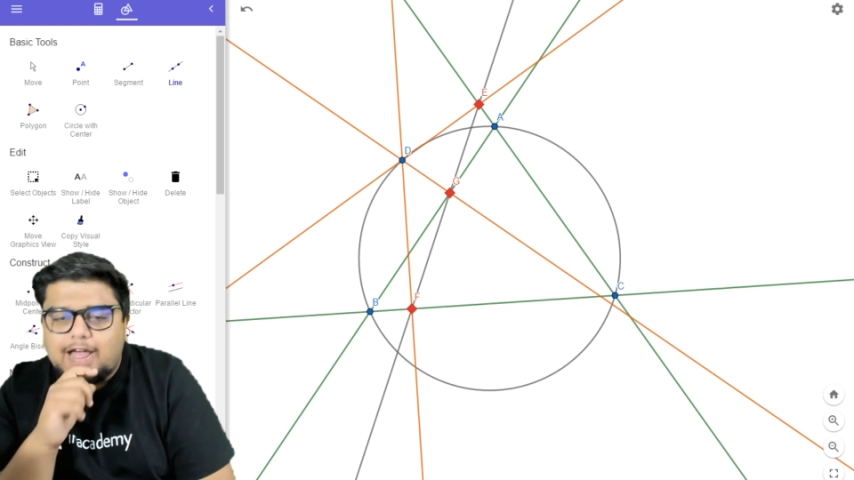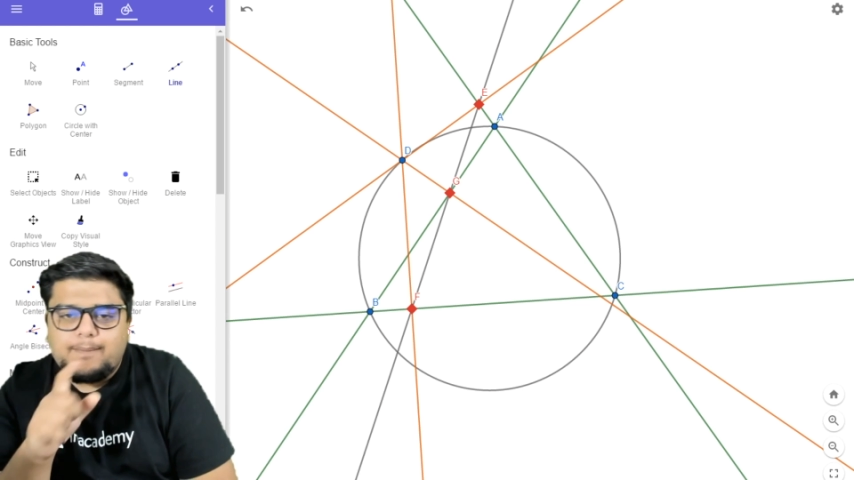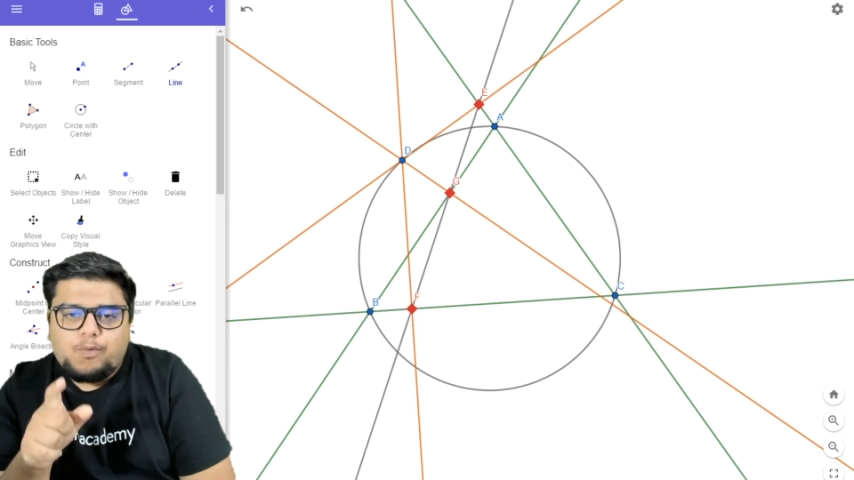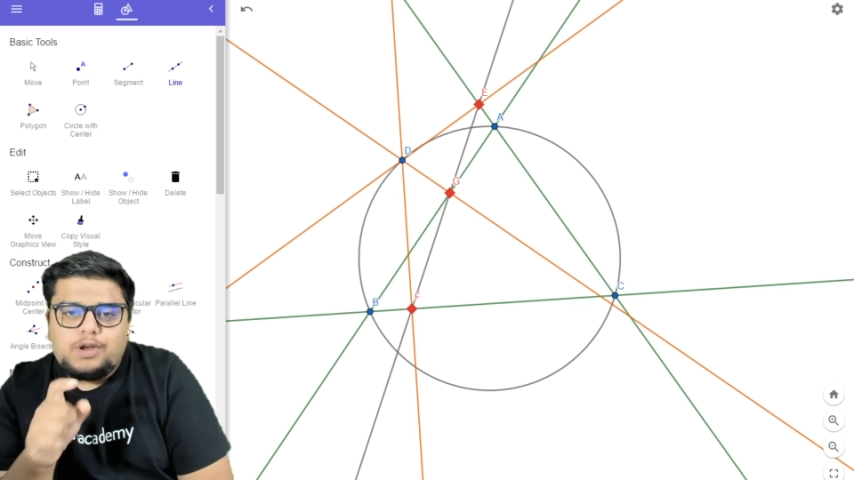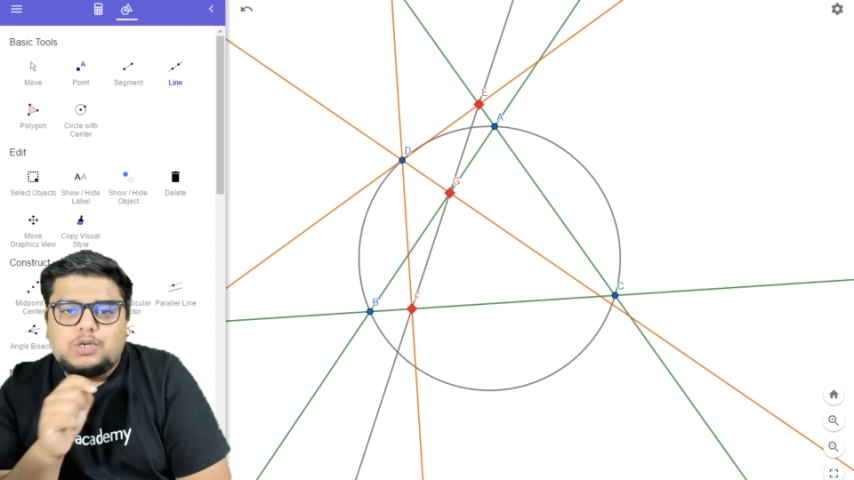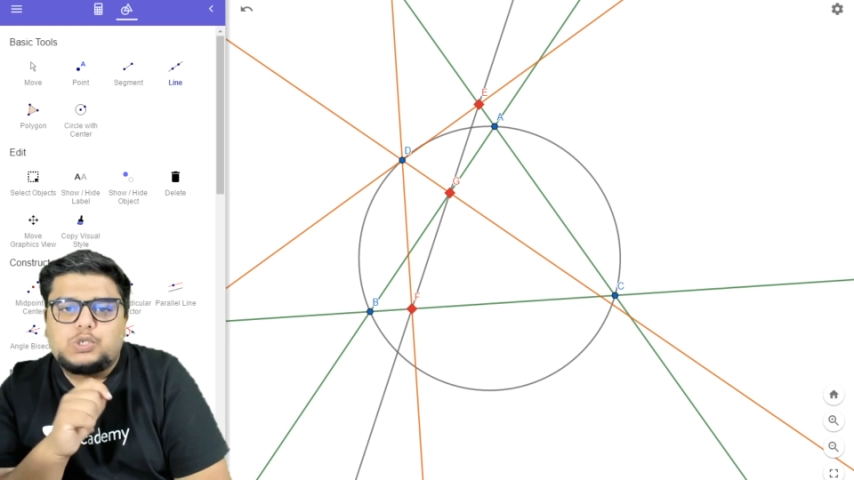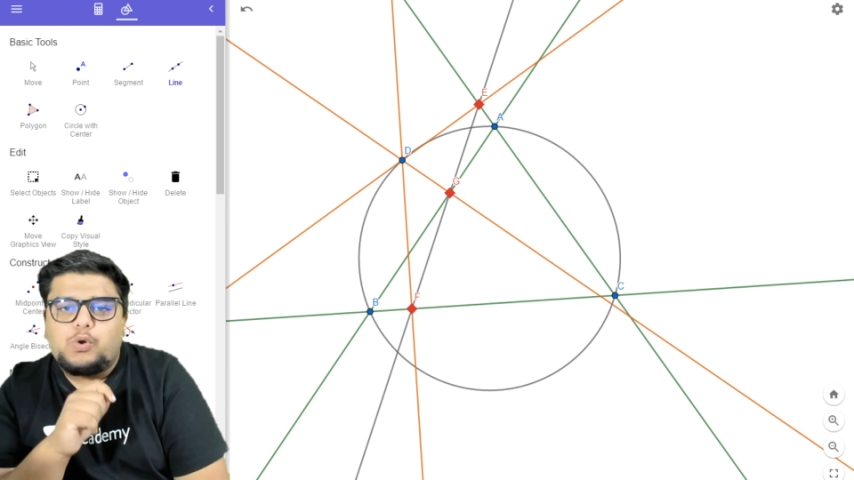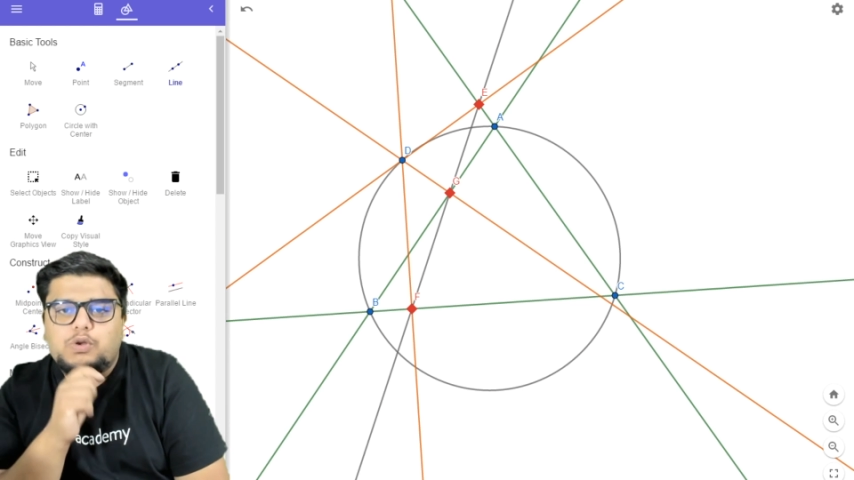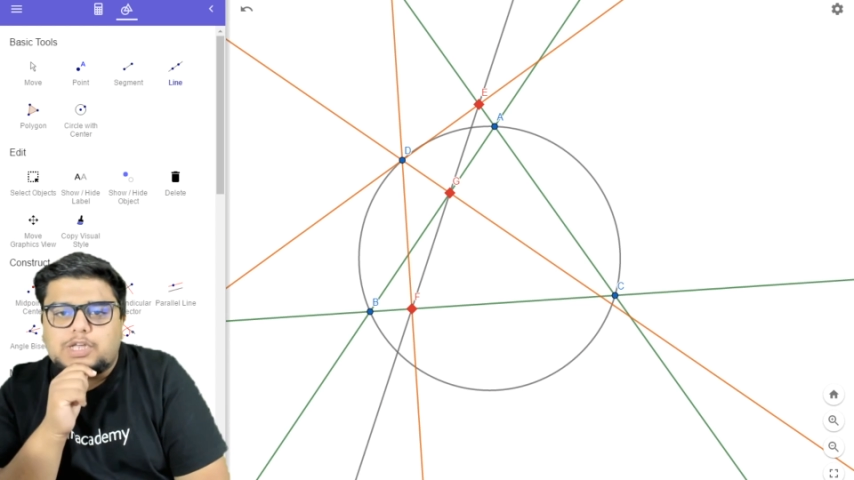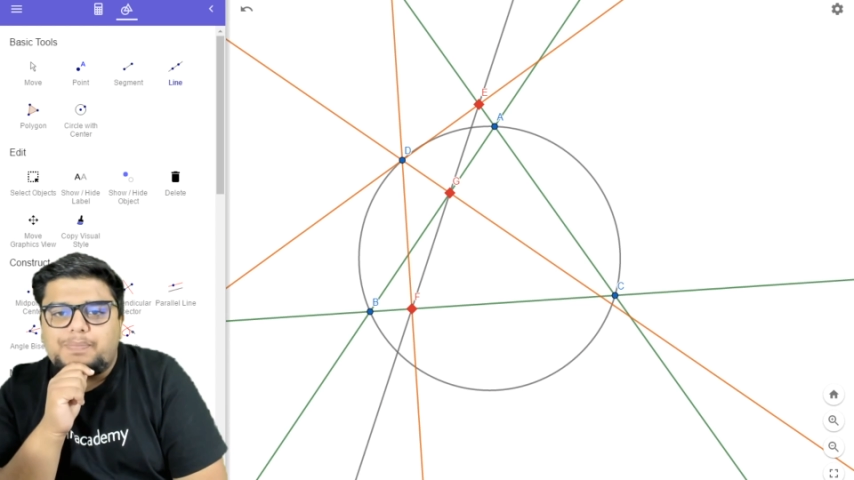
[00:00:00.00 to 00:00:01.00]
I am going to
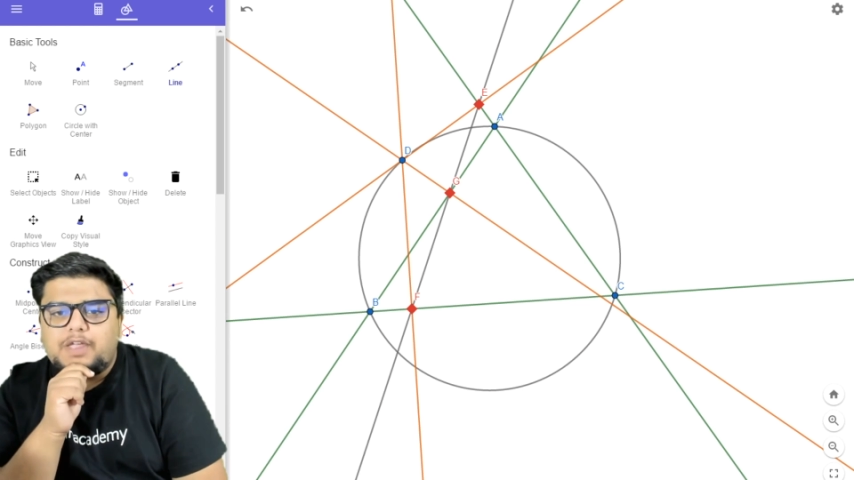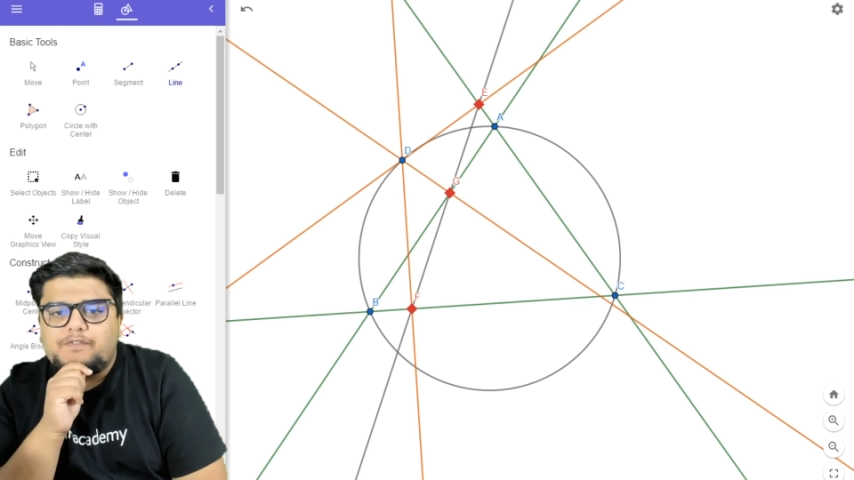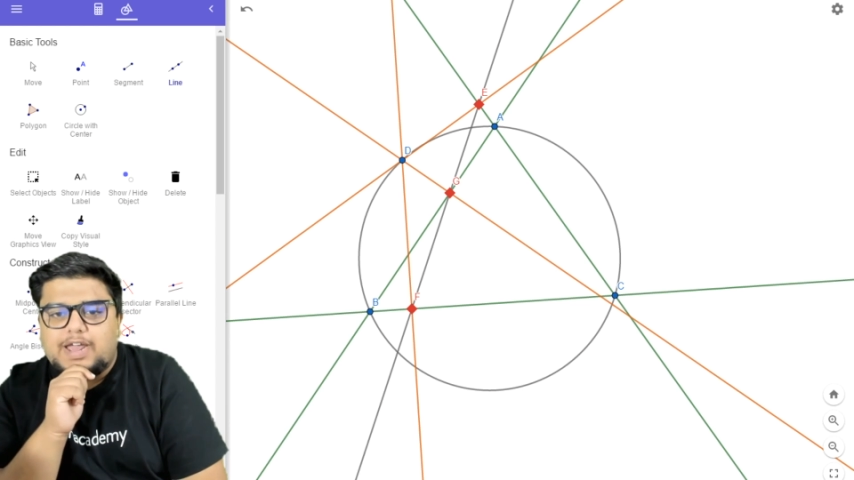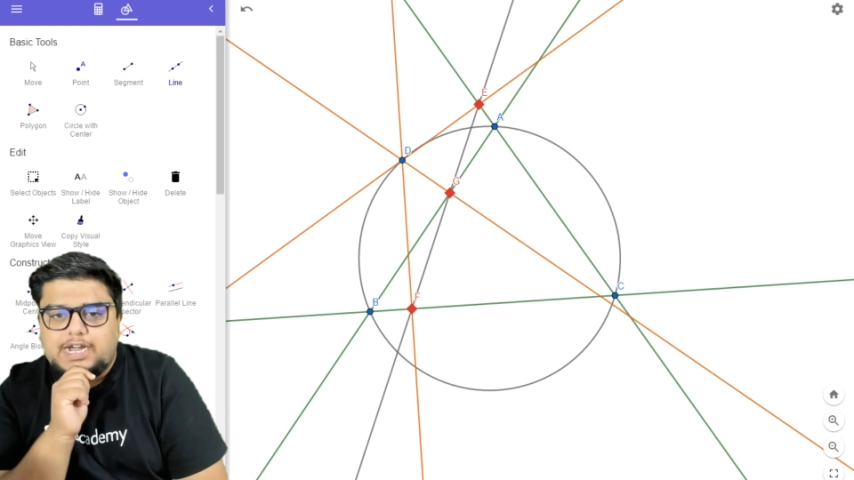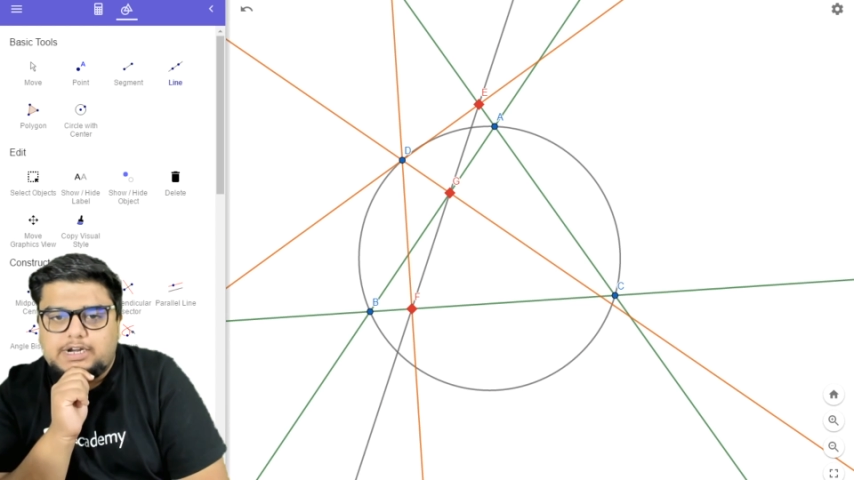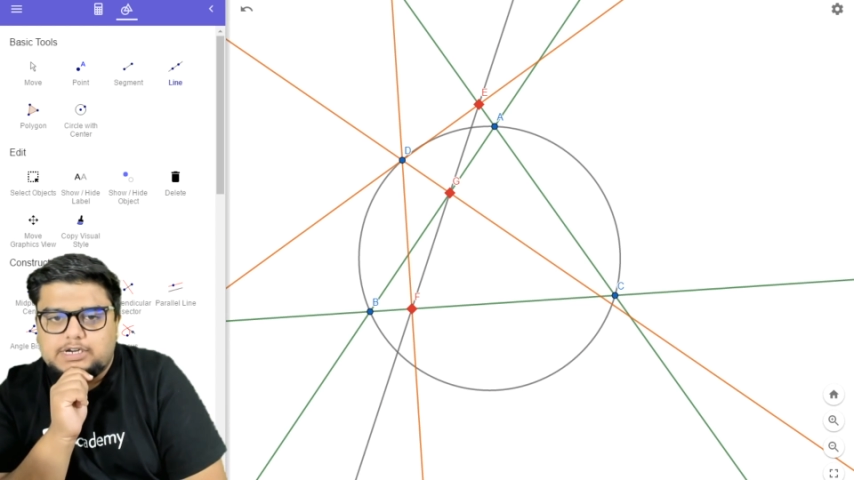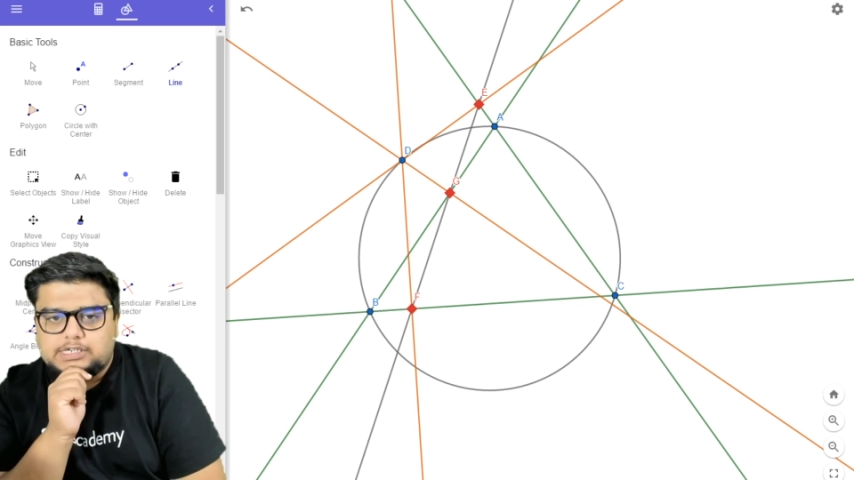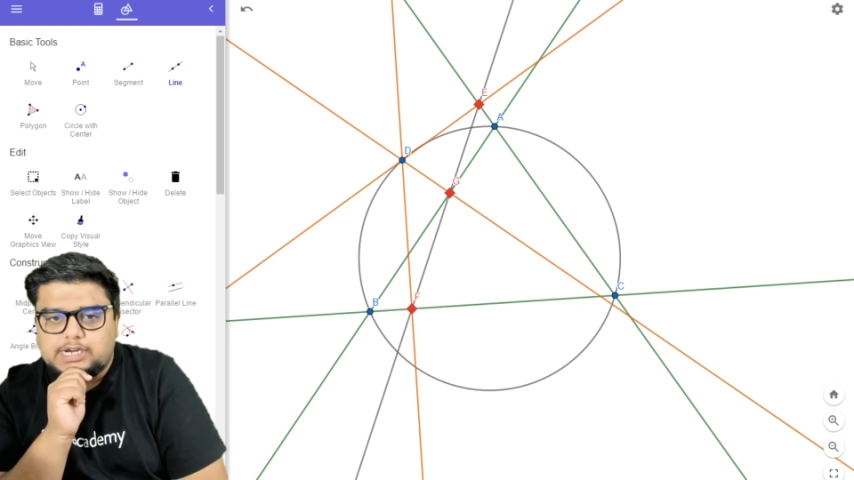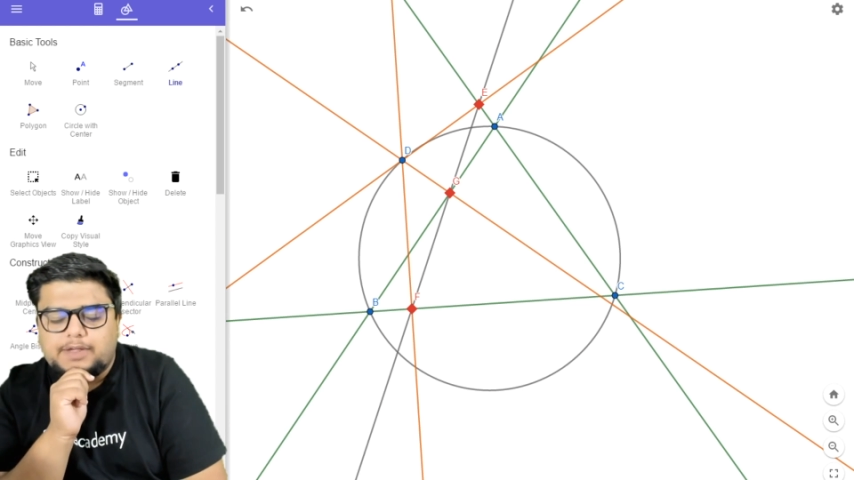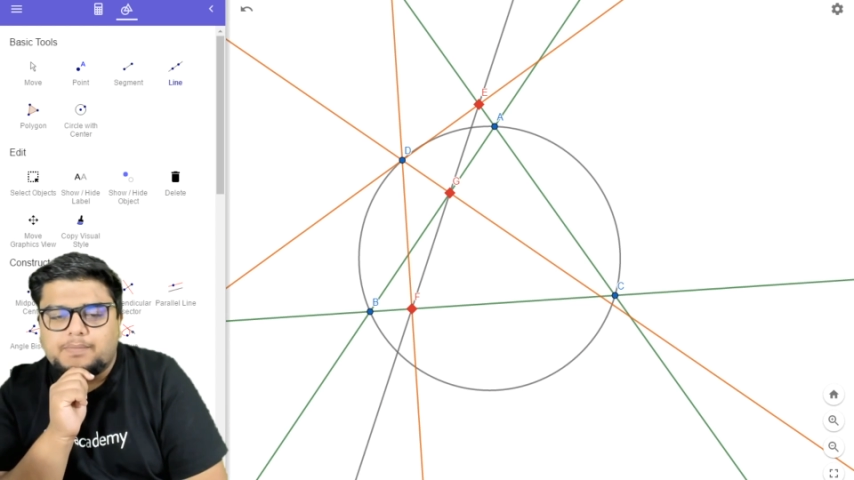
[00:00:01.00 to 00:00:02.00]
show you something very
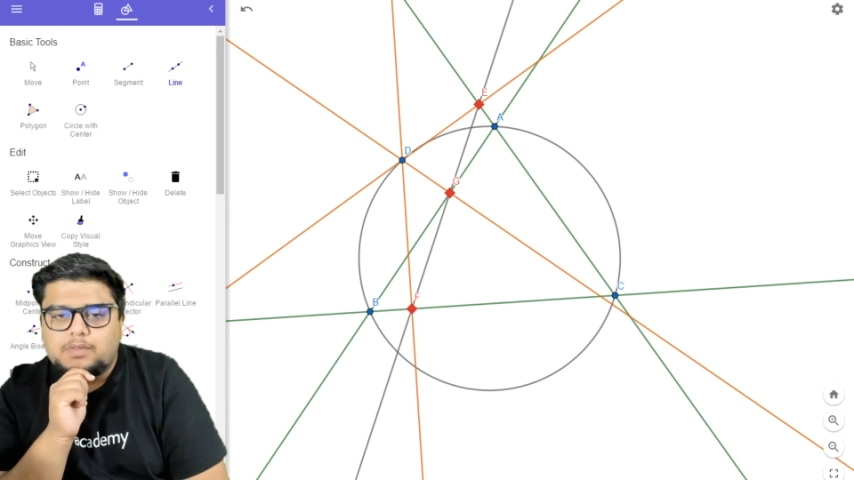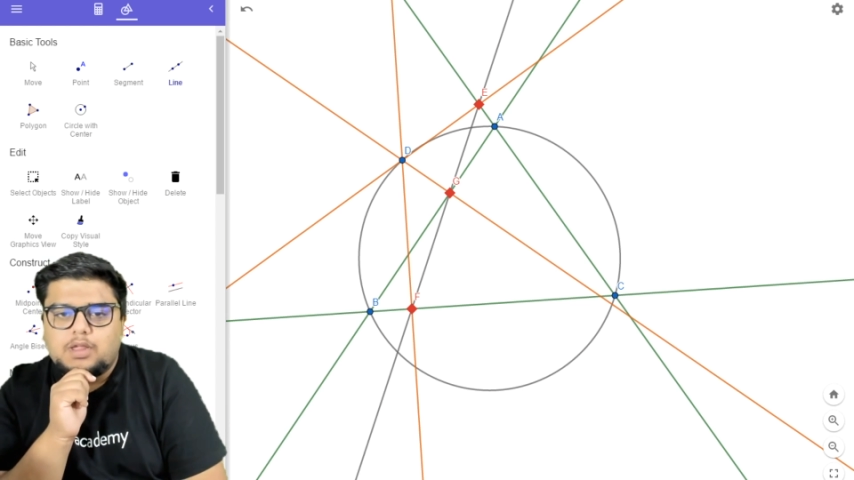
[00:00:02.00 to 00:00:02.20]
interesting.